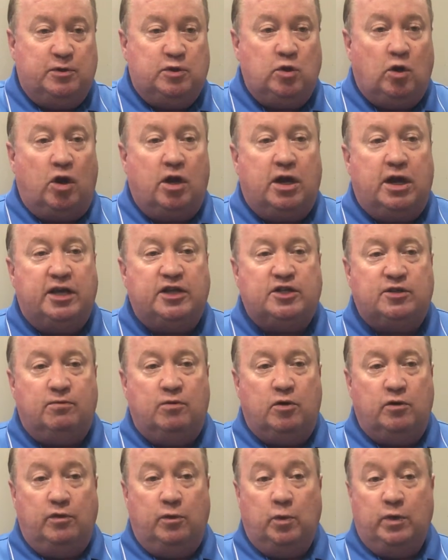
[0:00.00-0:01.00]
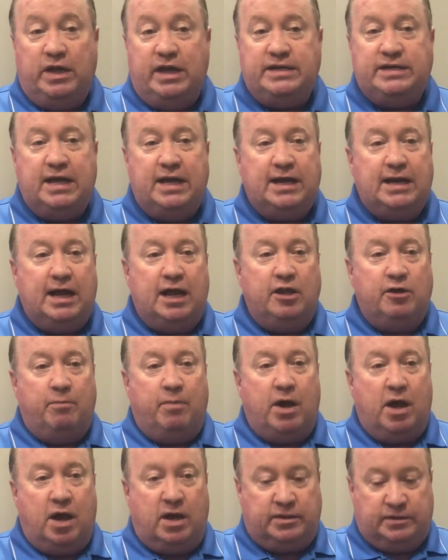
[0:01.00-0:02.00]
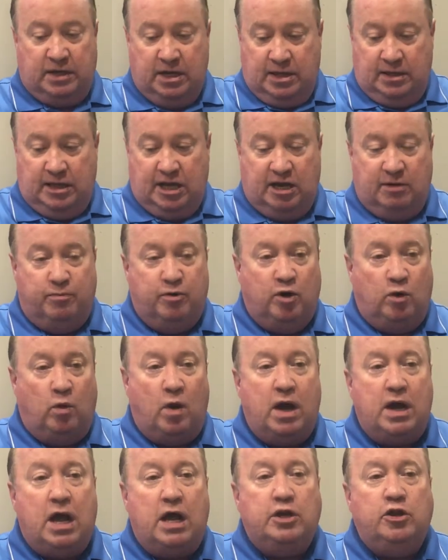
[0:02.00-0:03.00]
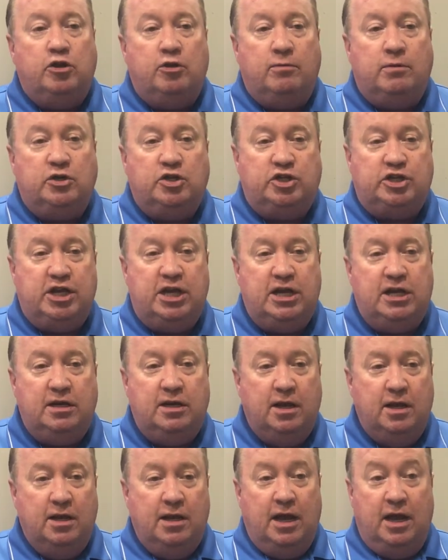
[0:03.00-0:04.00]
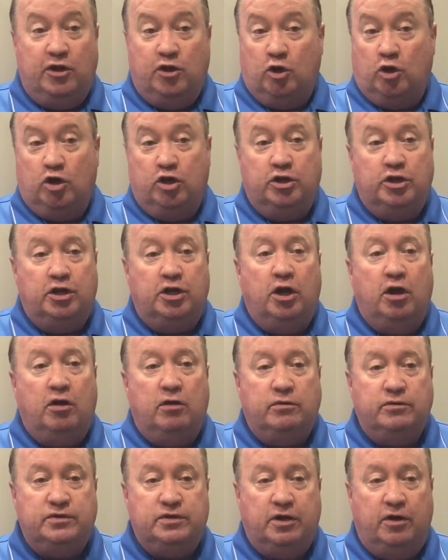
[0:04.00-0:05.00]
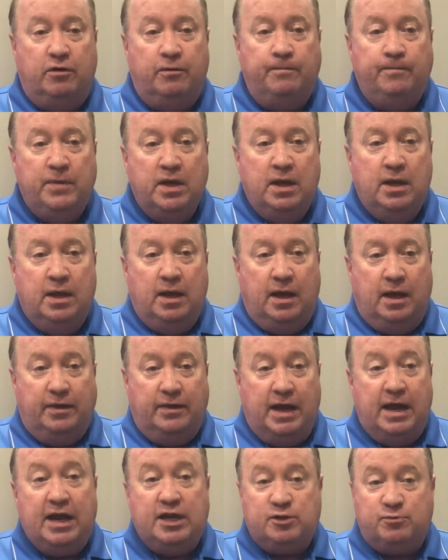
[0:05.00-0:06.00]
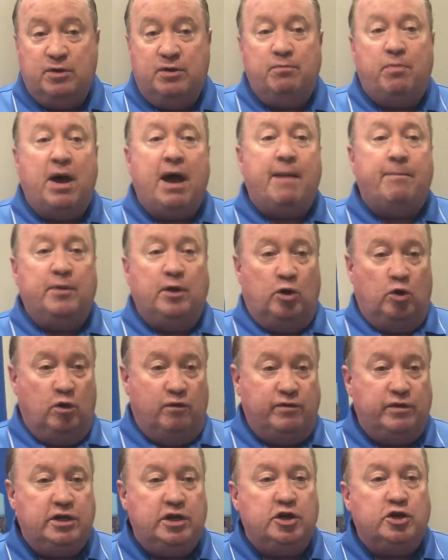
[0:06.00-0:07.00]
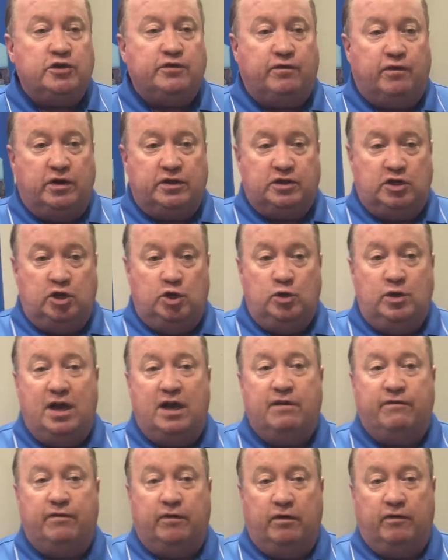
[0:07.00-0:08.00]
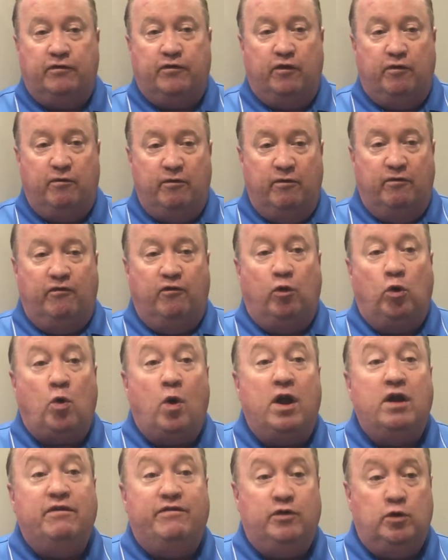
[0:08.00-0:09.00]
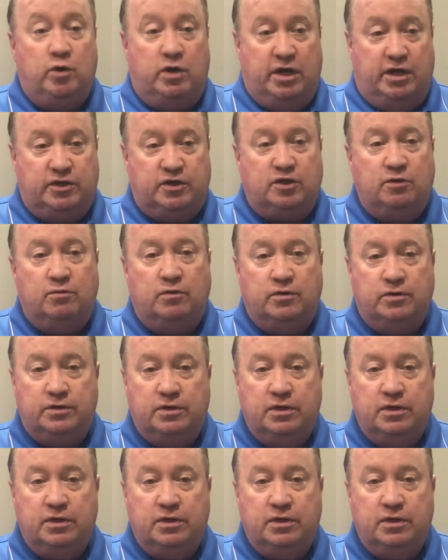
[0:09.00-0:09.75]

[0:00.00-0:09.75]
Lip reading: it to our customer, and then when they take it out of the box, they can put it right onto their machine and they're good to go. So that has been popular over the years for us to do that for quite a few customers.